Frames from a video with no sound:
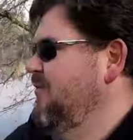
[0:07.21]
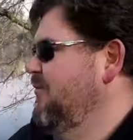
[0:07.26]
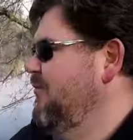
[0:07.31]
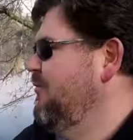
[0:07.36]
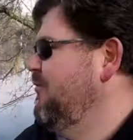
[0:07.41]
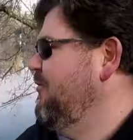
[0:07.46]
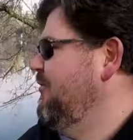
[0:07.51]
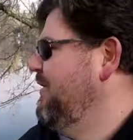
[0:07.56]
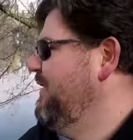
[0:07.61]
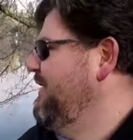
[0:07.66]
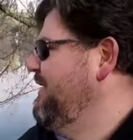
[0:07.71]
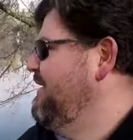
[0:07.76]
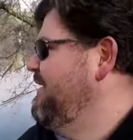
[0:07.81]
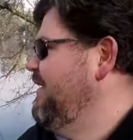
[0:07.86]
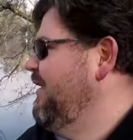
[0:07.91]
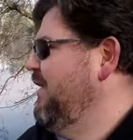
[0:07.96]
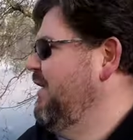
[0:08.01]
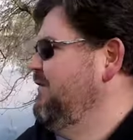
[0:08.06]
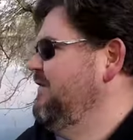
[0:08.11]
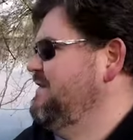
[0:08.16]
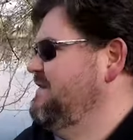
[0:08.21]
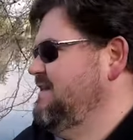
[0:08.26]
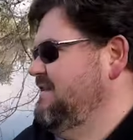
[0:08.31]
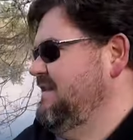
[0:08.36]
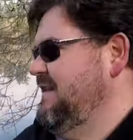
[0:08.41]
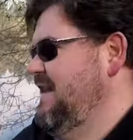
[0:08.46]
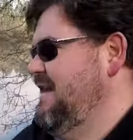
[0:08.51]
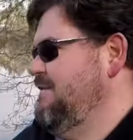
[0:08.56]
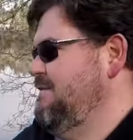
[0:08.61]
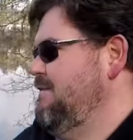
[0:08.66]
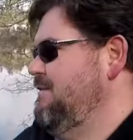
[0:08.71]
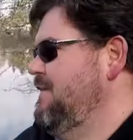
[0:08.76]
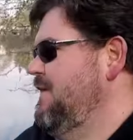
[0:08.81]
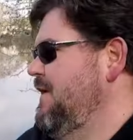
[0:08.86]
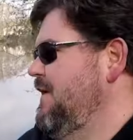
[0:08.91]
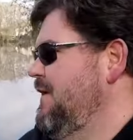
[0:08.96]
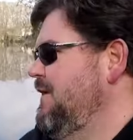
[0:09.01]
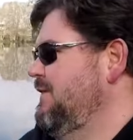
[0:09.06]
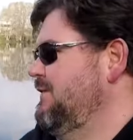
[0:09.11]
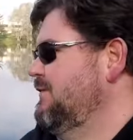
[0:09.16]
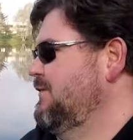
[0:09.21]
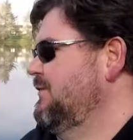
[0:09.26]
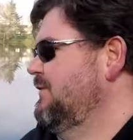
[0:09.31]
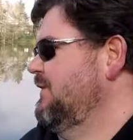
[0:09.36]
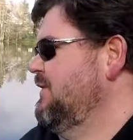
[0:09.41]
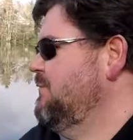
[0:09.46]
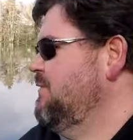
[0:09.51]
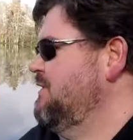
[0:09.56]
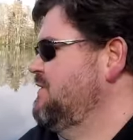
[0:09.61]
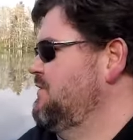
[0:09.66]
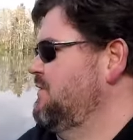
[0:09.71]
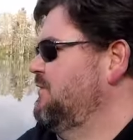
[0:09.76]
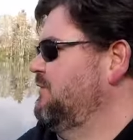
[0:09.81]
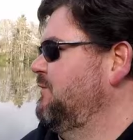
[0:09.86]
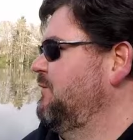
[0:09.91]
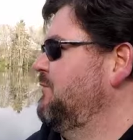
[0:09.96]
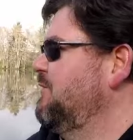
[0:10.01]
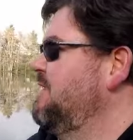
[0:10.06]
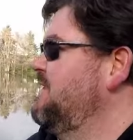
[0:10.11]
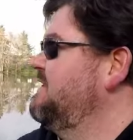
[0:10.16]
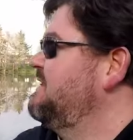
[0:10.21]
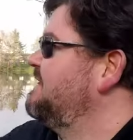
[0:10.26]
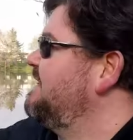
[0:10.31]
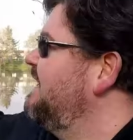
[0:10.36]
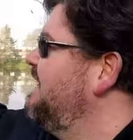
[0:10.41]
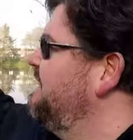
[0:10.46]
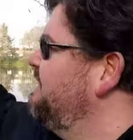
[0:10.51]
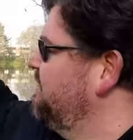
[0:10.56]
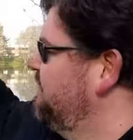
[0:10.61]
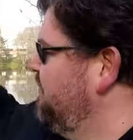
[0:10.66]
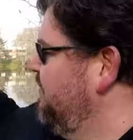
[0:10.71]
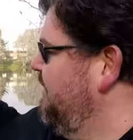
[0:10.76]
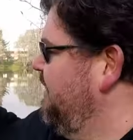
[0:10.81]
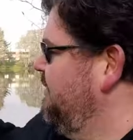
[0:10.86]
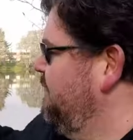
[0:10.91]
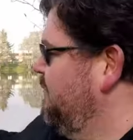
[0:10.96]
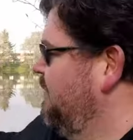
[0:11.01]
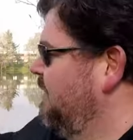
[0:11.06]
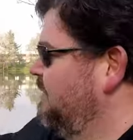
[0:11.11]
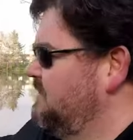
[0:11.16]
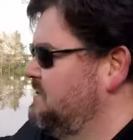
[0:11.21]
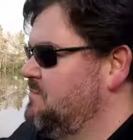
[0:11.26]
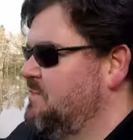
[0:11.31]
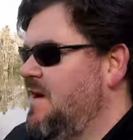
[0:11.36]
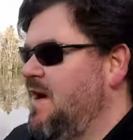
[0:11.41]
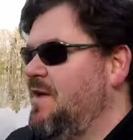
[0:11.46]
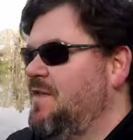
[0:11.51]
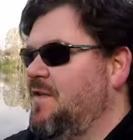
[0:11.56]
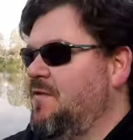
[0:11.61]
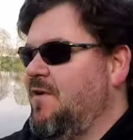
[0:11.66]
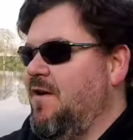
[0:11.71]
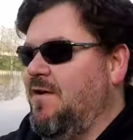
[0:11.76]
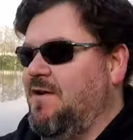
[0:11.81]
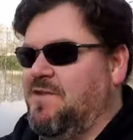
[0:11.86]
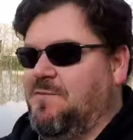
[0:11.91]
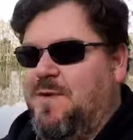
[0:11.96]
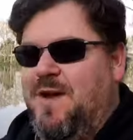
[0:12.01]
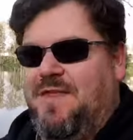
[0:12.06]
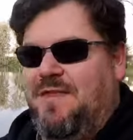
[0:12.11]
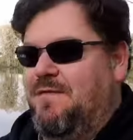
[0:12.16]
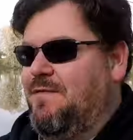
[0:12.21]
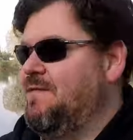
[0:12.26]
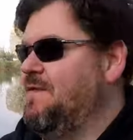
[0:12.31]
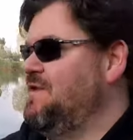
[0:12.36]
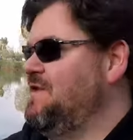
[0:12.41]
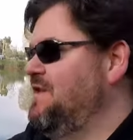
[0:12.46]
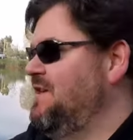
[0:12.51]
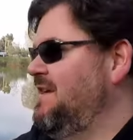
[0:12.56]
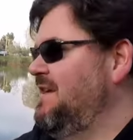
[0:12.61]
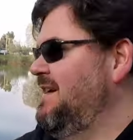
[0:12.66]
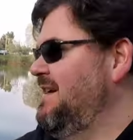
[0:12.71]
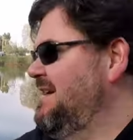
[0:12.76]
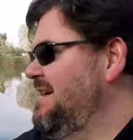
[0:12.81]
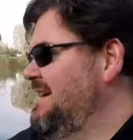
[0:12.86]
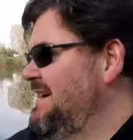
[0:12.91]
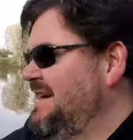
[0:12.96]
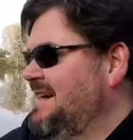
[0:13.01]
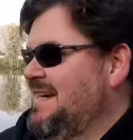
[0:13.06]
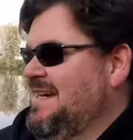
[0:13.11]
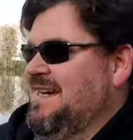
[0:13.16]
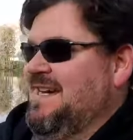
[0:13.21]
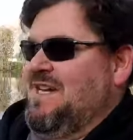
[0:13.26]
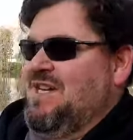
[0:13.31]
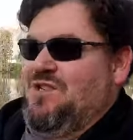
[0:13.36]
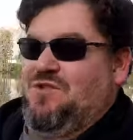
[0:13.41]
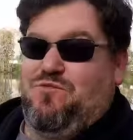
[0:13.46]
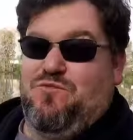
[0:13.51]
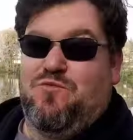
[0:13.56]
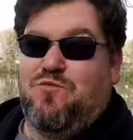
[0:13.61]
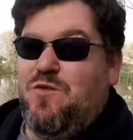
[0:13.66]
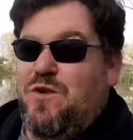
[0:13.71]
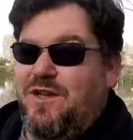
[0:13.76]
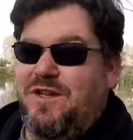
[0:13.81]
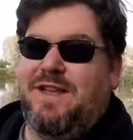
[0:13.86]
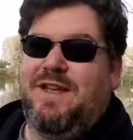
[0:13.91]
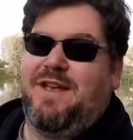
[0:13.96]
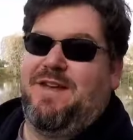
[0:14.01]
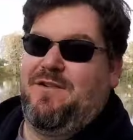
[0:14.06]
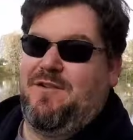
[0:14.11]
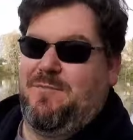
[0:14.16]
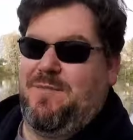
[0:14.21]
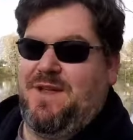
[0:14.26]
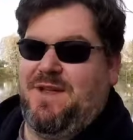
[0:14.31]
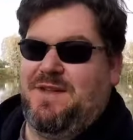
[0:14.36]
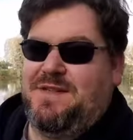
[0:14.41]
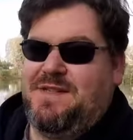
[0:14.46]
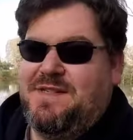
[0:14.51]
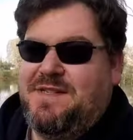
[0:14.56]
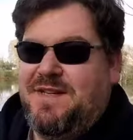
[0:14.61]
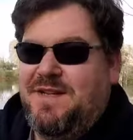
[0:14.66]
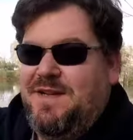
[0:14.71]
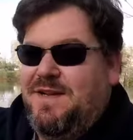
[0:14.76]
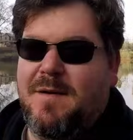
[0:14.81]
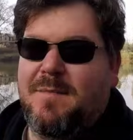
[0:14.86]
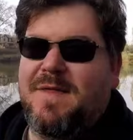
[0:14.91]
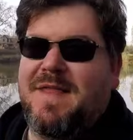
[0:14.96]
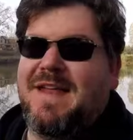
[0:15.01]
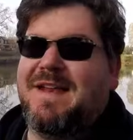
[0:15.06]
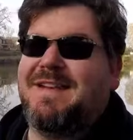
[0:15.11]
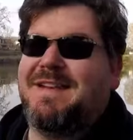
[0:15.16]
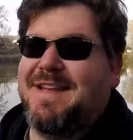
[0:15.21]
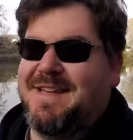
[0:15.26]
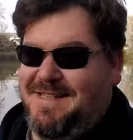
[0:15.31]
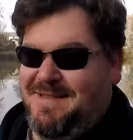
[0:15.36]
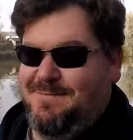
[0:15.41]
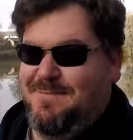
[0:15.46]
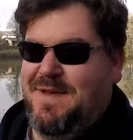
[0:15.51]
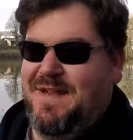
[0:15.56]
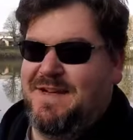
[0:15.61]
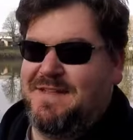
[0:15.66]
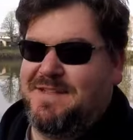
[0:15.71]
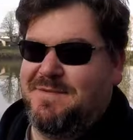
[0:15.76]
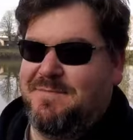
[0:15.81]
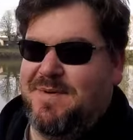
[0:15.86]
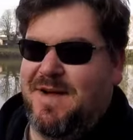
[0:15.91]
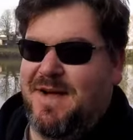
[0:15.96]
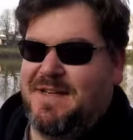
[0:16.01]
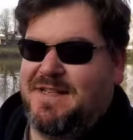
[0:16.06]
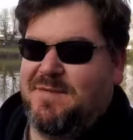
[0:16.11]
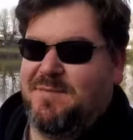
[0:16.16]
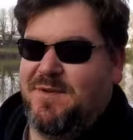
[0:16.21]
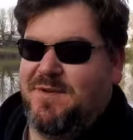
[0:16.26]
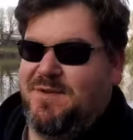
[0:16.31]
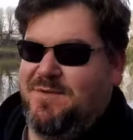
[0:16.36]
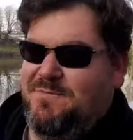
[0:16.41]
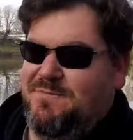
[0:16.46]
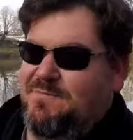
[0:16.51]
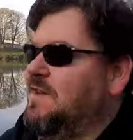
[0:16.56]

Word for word: Oregon and all of its late fall, early winter glory. The sky is gray, the water's brown, the ground is wet, and the fishing is really hit or miss. That doesn't mean it's impossible.